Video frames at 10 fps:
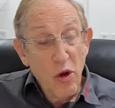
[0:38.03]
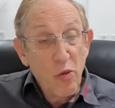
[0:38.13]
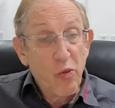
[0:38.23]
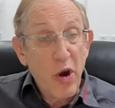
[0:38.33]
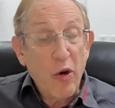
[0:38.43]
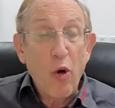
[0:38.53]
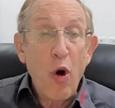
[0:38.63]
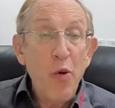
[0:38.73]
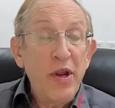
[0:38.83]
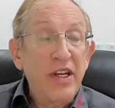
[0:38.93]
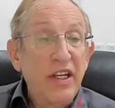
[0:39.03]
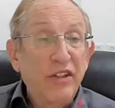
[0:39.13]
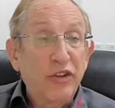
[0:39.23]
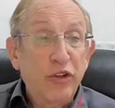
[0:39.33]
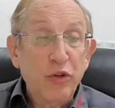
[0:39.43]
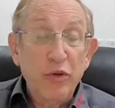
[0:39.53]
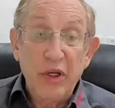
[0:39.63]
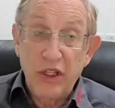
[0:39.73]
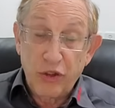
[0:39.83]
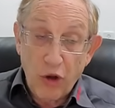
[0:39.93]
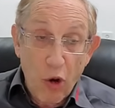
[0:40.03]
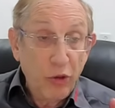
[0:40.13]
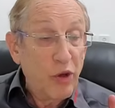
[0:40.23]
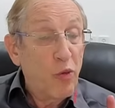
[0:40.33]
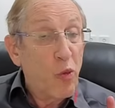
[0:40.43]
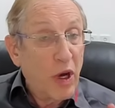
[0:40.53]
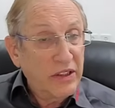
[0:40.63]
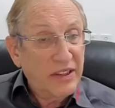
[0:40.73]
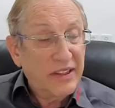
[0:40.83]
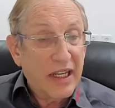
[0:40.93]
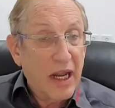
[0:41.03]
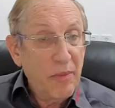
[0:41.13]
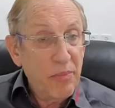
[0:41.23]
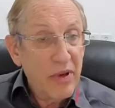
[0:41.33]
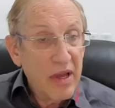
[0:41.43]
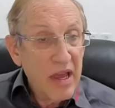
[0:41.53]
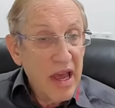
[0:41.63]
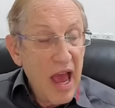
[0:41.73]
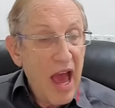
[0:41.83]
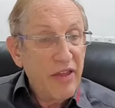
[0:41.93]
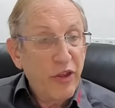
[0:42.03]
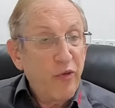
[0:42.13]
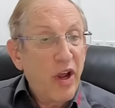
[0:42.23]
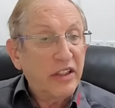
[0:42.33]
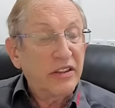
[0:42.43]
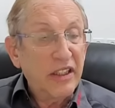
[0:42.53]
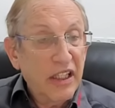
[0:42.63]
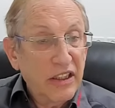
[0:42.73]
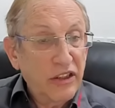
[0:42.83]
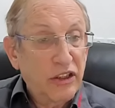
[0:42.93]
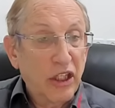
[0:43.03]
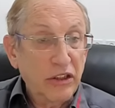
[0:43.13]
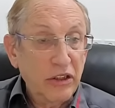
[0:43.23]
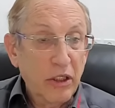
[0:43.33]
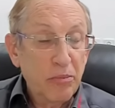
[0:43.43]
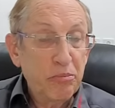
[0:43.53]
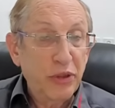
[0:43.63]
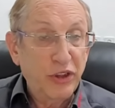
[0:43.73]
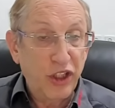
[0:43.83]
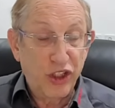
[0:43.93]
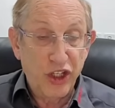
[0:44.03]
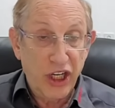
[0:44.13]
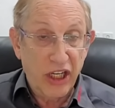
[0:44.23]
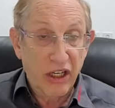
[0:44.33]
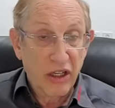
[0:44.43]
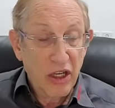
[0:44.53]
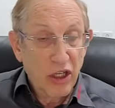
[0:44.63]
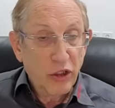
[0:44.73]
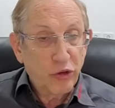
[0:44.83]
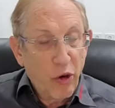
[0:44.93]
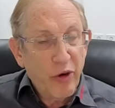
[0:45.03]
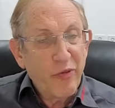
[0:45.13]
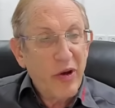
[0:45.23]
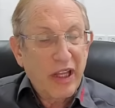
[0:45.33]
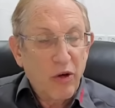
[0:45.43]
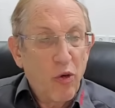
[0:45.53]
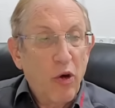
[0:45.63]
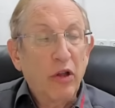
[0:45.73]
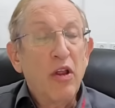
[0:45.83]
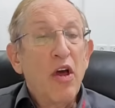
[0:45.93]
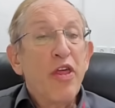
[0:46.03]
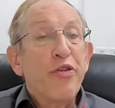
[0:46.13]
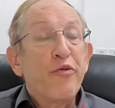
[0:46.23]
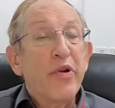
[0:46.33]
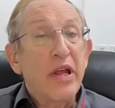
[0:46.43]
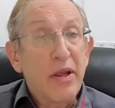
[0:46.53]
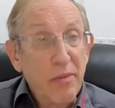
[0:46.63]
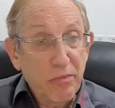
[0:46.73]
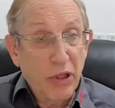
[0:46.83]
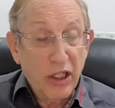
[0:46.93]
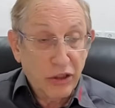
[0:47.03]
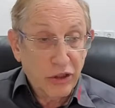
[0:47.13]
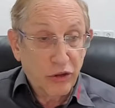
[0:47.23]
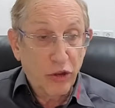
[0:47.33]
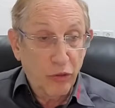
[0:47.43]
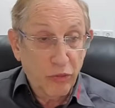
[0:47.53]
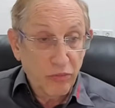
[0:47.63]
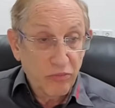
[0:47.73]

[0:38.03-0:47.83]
where all we need to do is only one setup and the rest is just positioning, sort of what they call three plus two.